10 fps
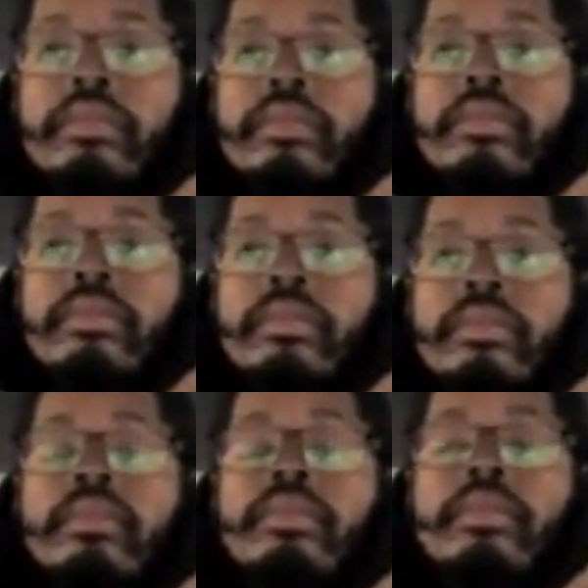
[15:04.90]

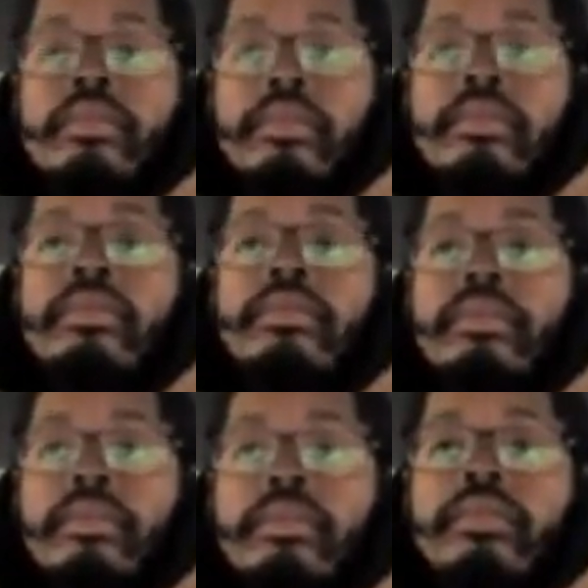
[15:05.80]

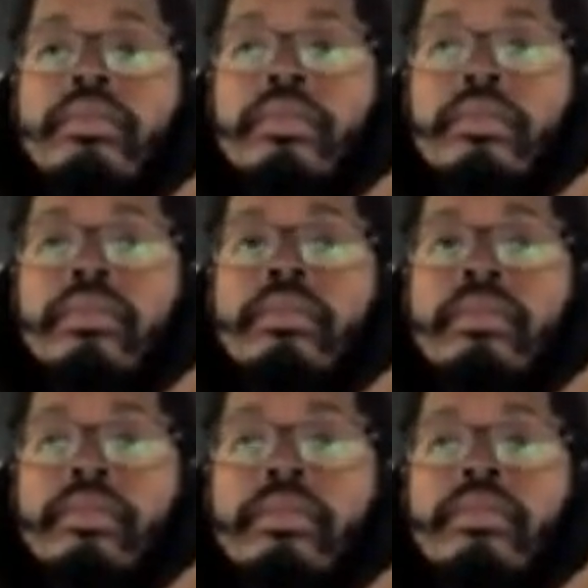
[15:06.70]

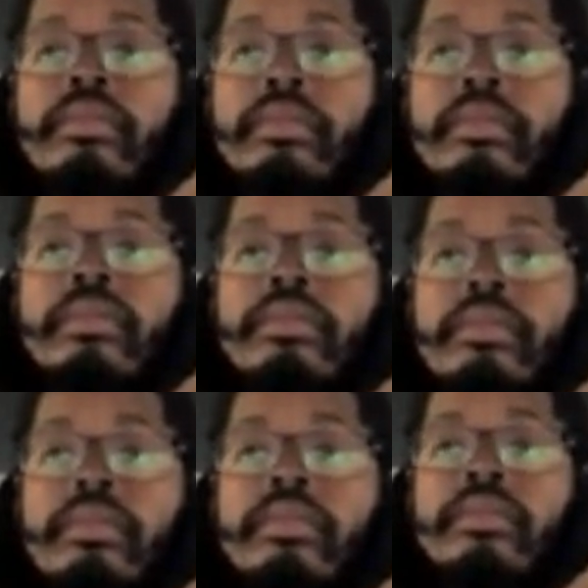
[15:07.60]

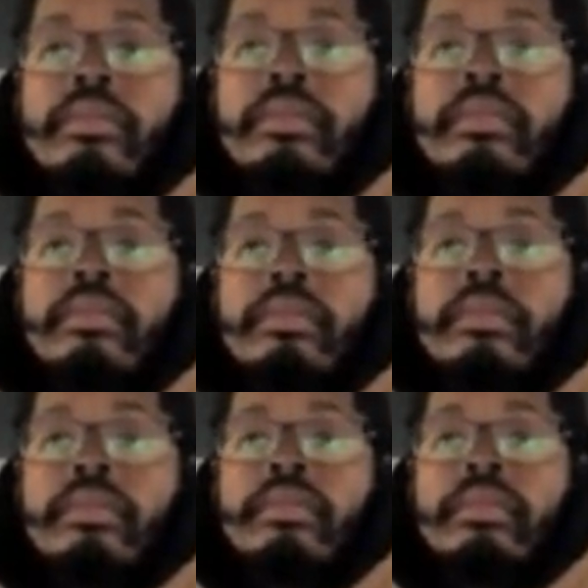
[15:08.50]

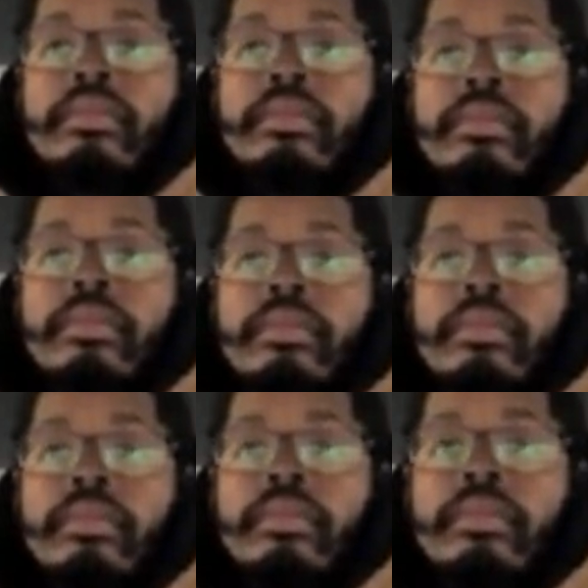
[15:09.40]

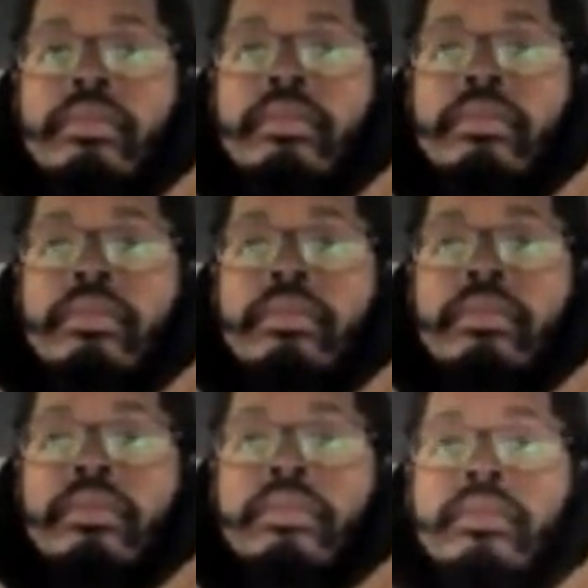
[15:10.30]

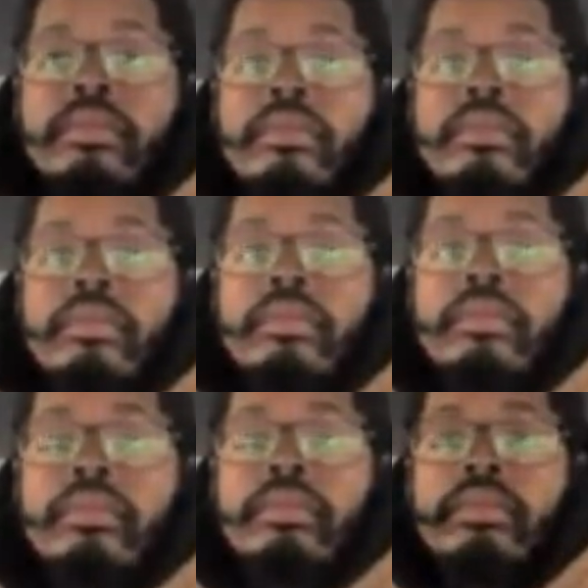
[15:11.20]

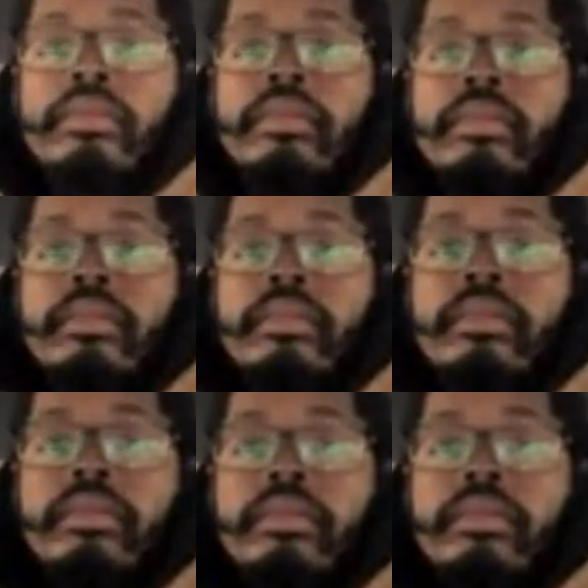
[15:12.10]
This person isn't speaking.